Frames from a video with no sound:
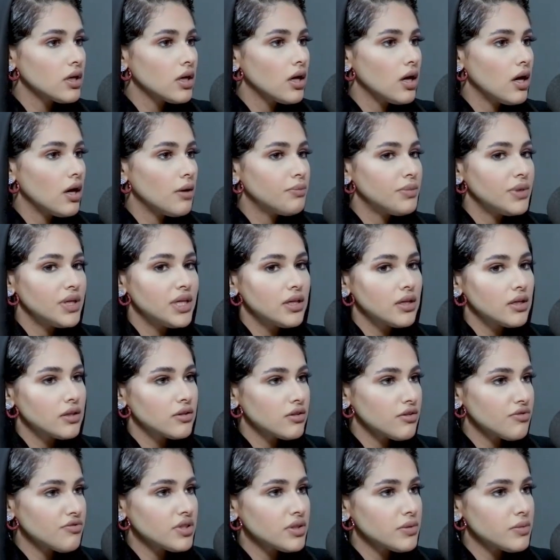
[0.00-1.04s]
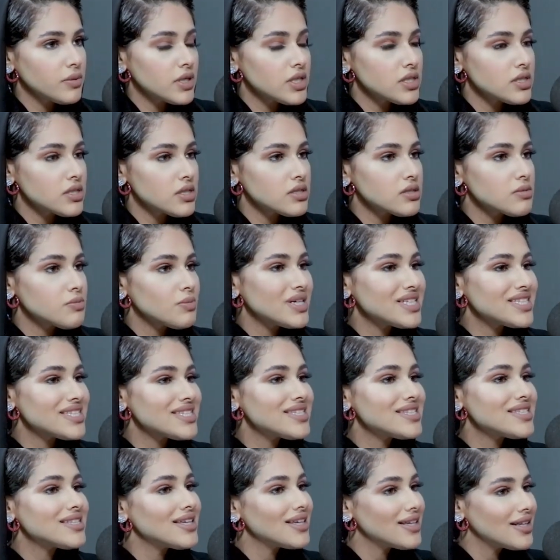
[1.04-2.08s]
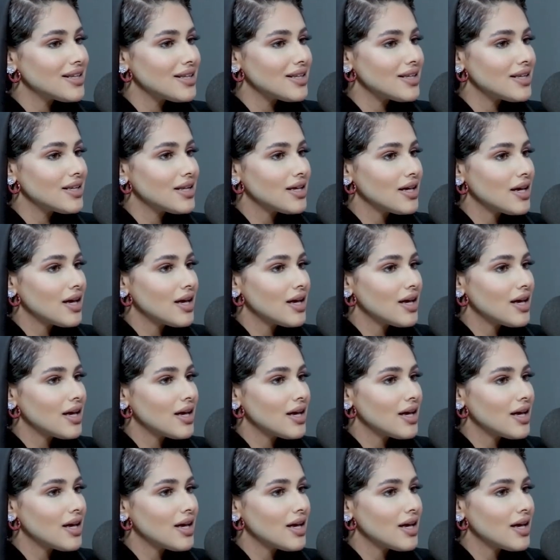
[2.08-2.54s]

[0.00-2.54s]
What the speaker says: Yeah. Being in different places, but still,